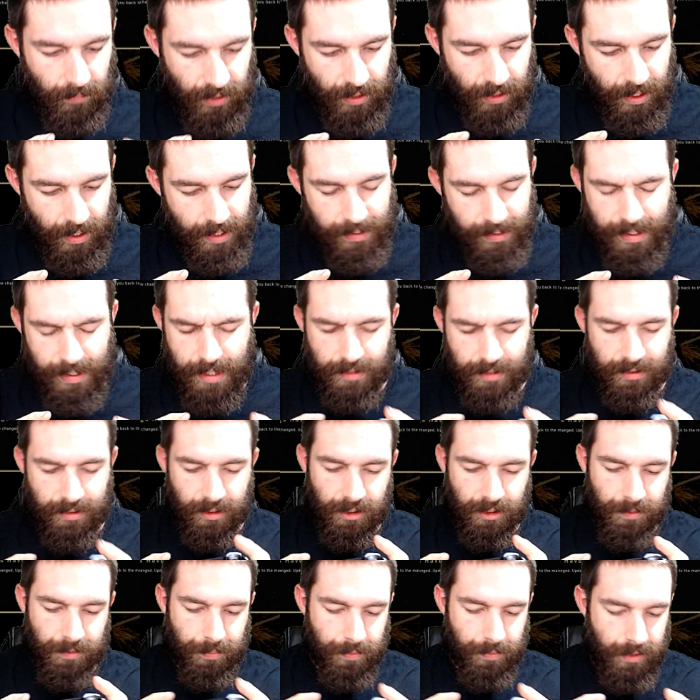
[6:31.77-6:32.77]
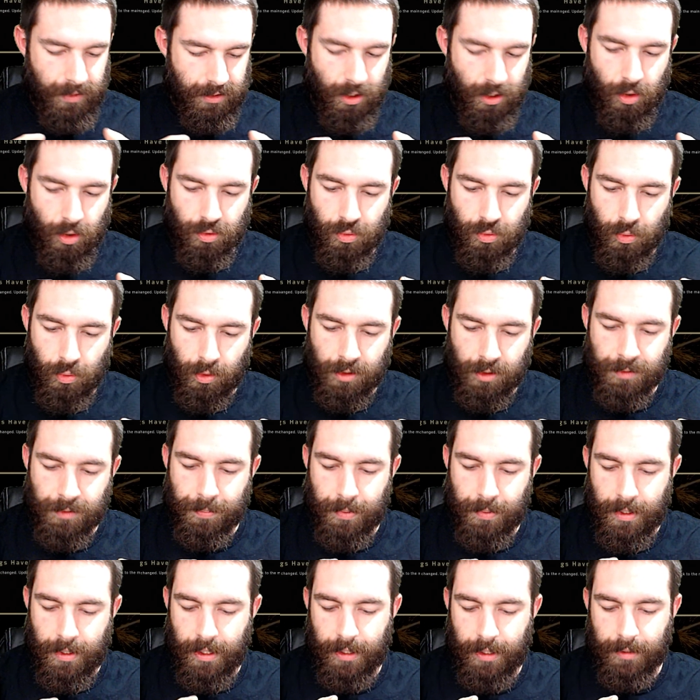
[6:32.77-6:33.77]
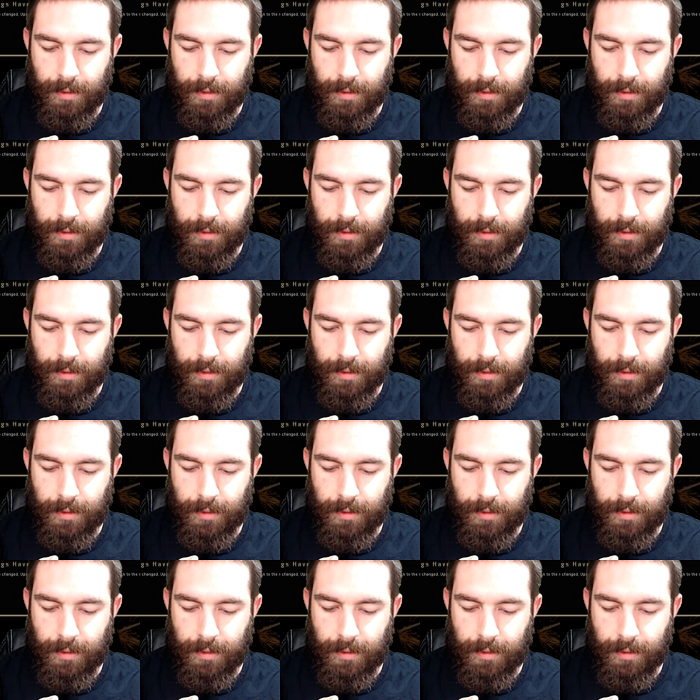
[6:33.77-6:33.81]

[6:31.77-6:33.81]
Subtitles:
I can't think, hard to explain.